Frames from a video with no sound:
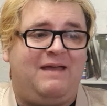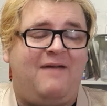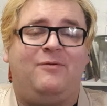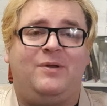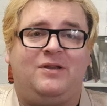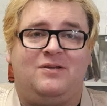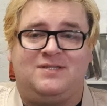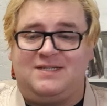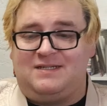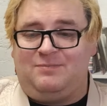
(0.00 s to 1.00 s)
Everybody knows
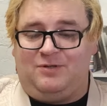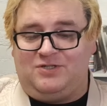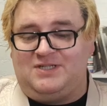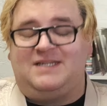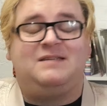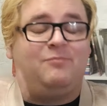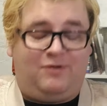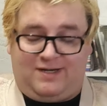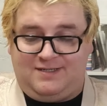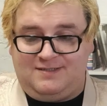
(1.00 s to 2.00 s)
Disney Plushes, it's a
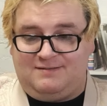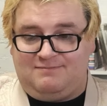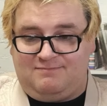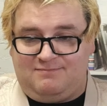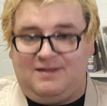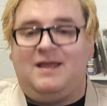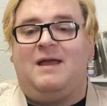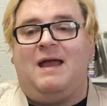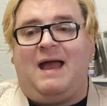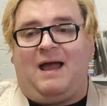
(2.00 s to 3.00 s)
brand.
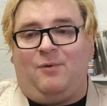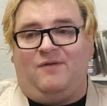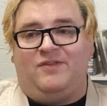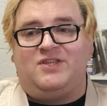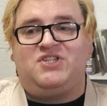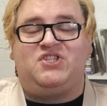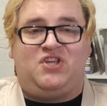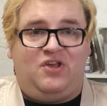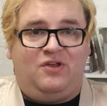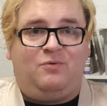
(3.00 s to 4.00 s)
However, there's
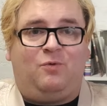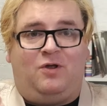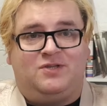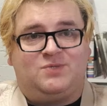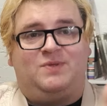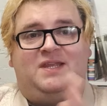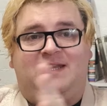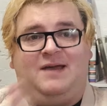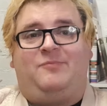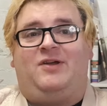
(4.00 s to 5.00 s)
certain ones within
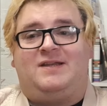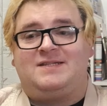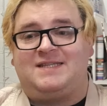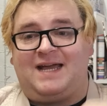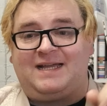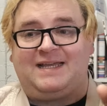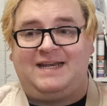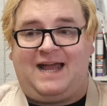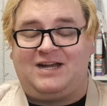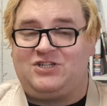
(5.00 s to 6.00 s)
that brand that can
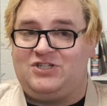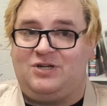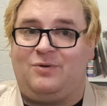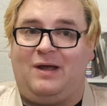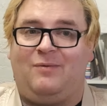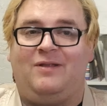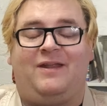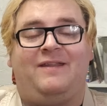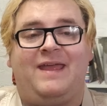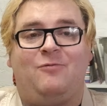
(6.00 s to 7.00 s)
actually do quite well. Now,
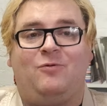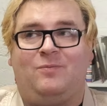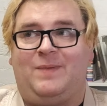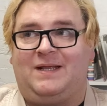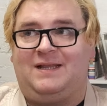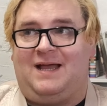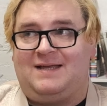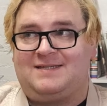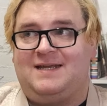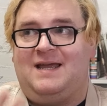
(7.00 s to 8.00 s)
they would be
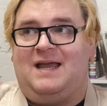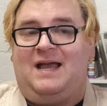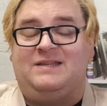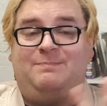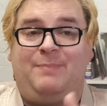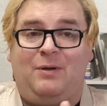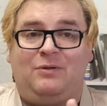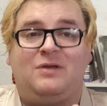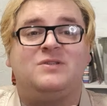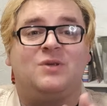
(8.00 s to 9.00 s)
classed as
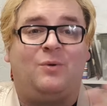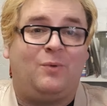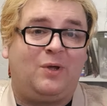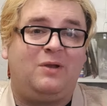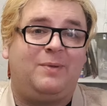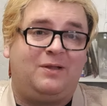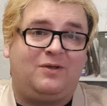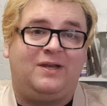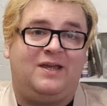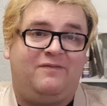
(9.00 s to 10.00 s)
bolo, so we're going to be
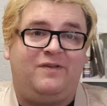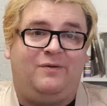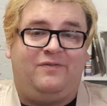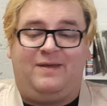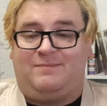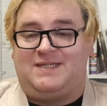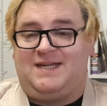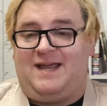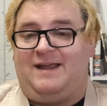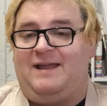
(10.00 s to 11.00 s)
looking at a few of them
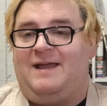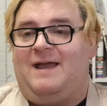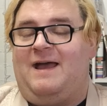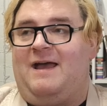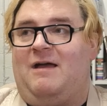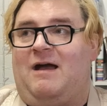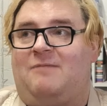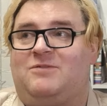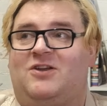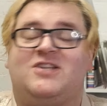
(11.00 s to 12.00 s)
today.
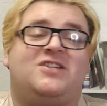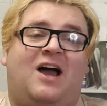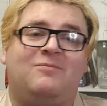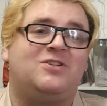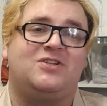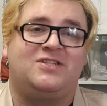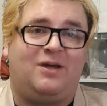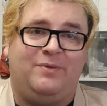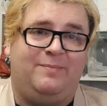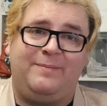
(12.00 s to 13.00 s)
I'm just going to start
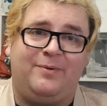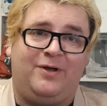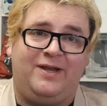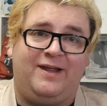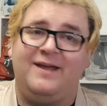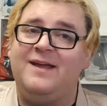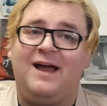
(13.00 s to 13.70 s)
with the big boy, innit?